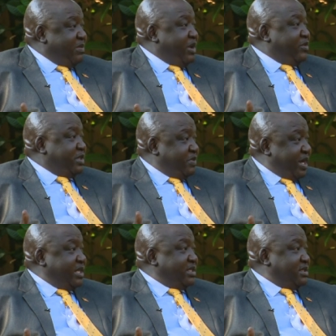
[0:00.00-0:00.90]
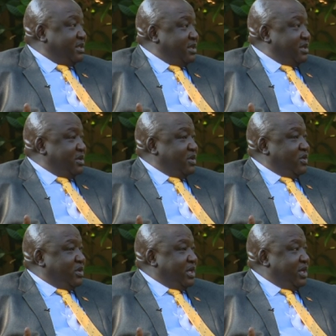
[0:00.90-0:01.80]
element of you, surprise? Mm-hmm.
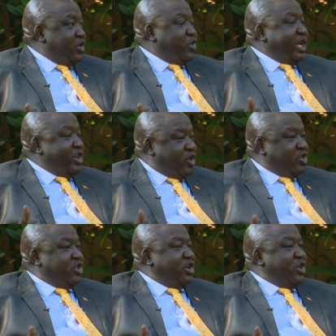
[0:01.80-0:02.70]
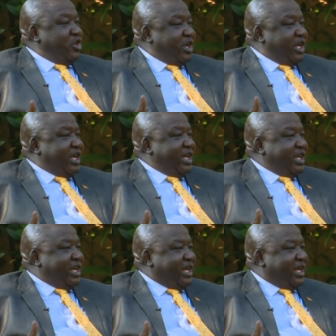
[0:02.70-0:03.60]
You, you cannot you, uh,
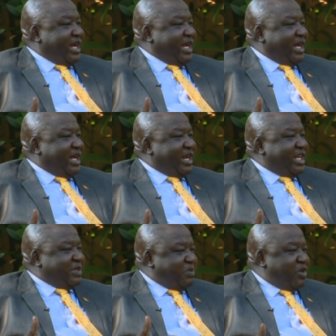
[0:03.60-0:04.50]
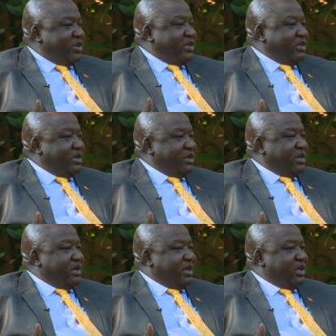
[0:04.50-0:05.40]
uh, respond
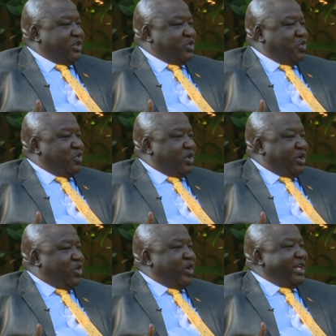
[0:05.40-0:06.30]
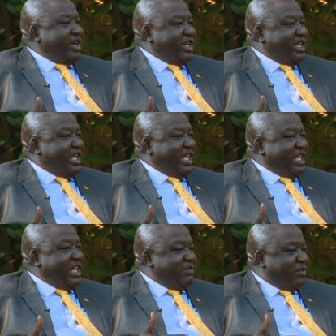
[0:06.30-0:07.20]
uh, to uh, or uh,
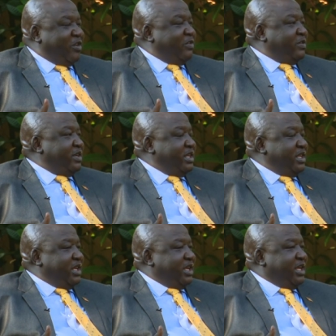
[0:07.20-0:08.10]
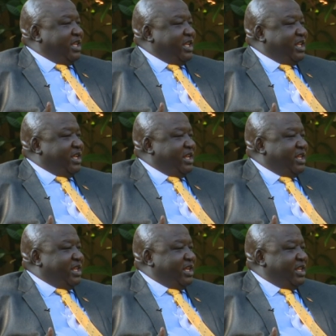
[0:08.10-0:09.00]
get involved in, in,
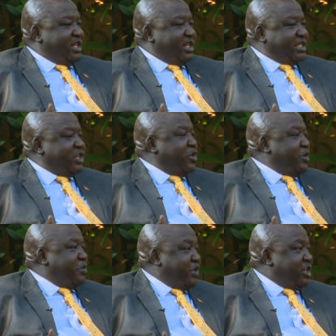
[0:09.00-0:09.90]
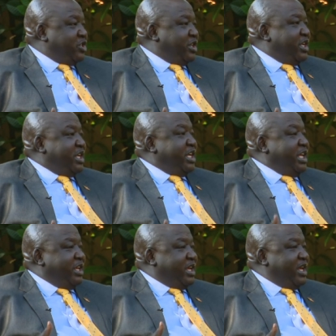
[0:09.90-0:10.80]
in, in such an operation
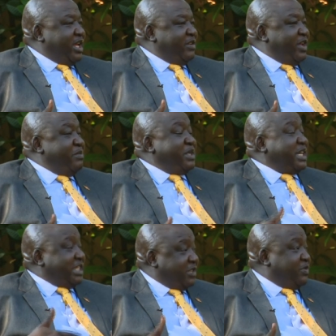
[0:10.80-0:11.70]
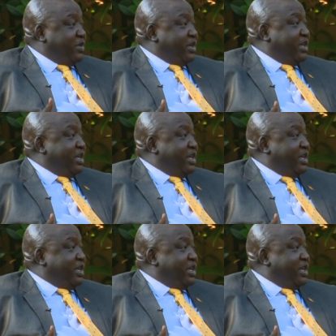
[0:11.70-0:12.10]
and, and be successful